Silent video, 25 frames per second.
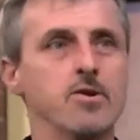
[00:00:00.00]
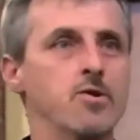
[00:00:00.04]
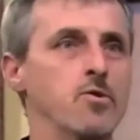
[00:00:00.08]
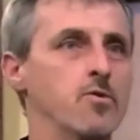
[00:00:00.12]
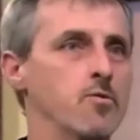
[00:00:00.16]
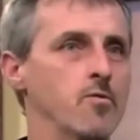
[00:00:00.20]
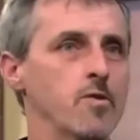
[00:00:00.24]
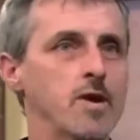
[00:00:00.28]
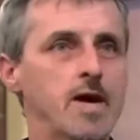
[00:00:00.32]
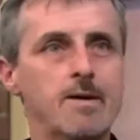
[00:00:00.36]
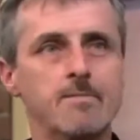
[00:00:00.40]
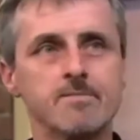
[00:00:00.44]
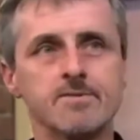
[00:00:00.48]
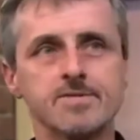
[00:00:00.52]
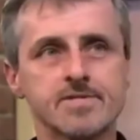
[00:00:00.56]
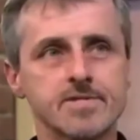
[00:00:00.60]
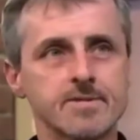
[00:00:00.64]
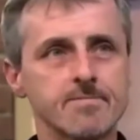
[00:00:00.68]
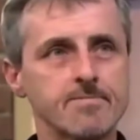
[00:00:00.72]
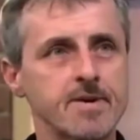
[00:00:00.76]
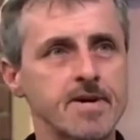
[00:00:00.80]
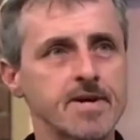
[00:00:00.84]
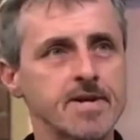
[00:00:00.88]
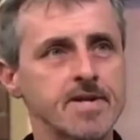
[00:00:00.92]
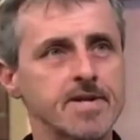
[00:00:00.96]
robbing
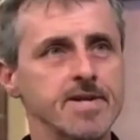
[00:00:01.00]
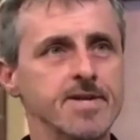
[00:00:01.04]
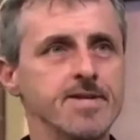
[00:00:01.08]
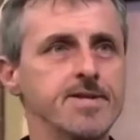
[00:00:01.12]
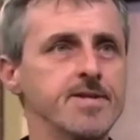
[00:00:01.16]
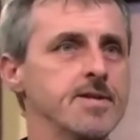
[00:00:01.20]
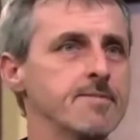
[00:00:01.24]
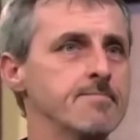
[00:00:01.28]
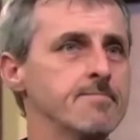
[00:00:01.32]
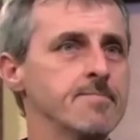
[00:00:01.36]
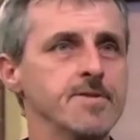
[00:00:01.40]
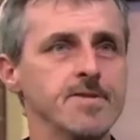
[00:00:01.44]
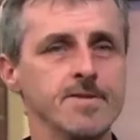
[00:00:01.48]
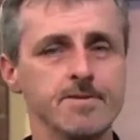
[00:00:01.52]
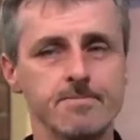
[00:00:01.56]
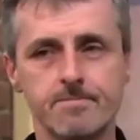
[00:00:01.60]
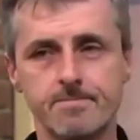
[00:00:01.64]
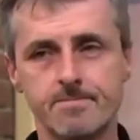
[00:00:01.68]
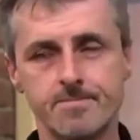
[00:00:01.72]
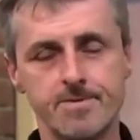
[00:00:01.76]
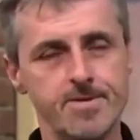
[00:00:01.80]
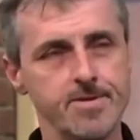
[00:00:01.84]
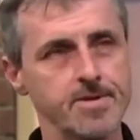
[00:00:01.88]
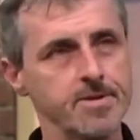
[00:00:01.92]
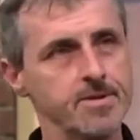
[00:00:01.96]
somebody, ending up in,
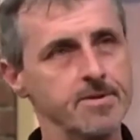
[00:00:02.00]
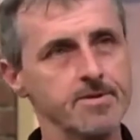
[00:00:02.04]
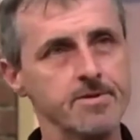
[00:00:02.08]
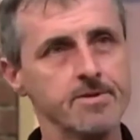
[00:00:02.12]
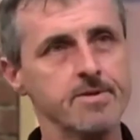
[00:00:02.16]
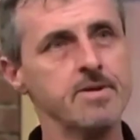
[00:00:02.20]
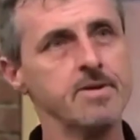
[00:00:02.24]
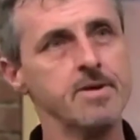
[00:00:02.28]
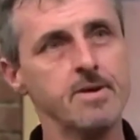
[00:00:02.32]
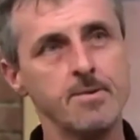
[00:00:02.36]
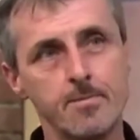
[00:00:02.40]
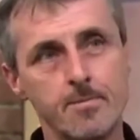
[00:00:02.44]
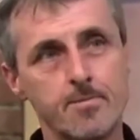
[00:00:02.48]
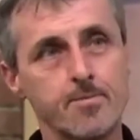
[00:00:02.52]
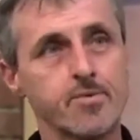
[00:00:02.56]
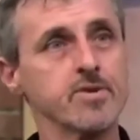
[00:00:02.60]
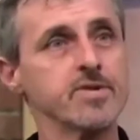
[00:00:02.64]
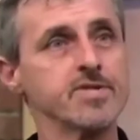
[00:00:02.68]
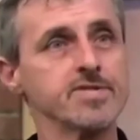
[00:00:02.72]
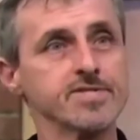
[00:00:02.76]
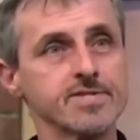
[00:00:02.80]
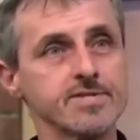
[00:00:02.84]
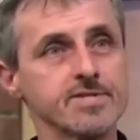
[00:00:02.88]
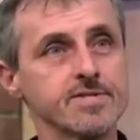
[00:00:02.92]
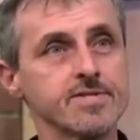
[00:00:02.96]

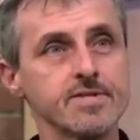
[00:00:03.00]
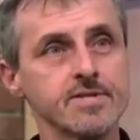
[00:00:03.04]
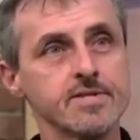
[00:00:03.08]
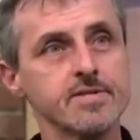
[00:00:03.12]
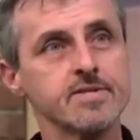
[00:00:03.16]
prison.